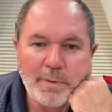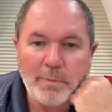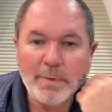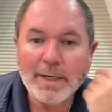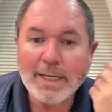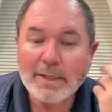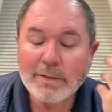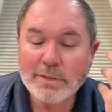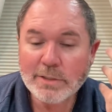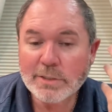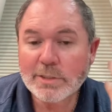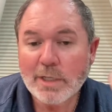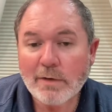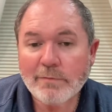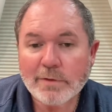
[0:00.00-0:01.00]
But when I
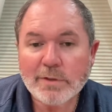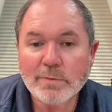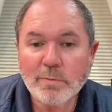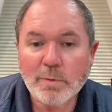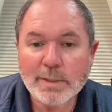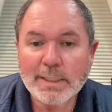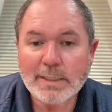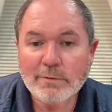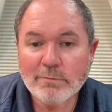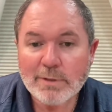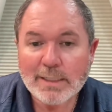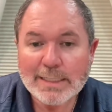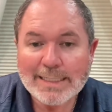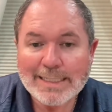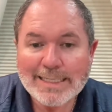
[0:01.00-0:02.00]
discovered what he
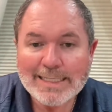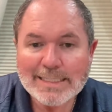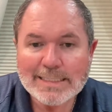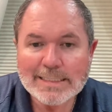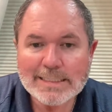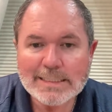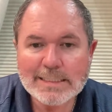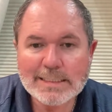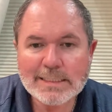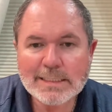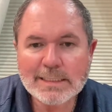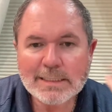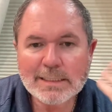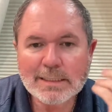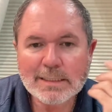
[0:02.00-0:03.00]
really
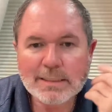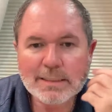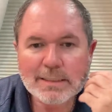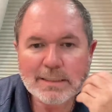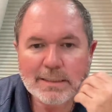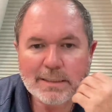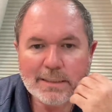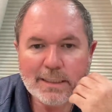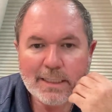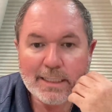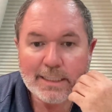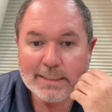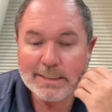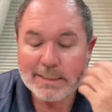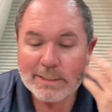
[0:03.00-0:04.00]
is
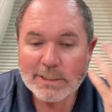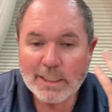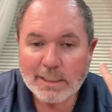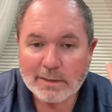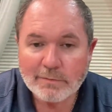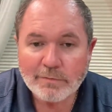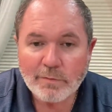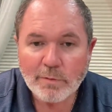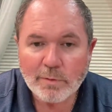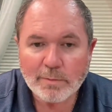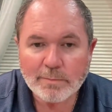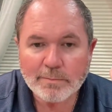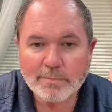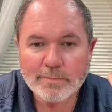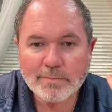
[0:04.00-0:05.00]
in its angelic
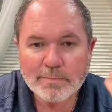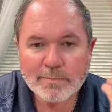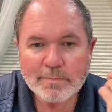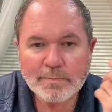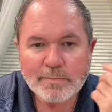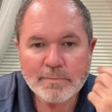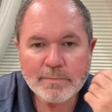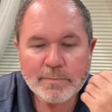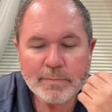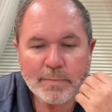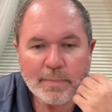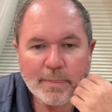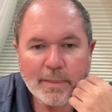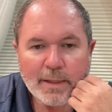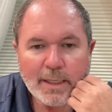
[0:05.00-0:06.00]
form,
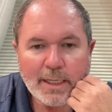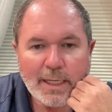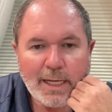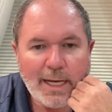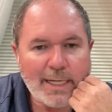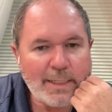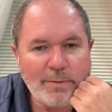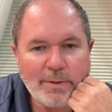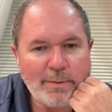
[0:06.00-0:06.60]
I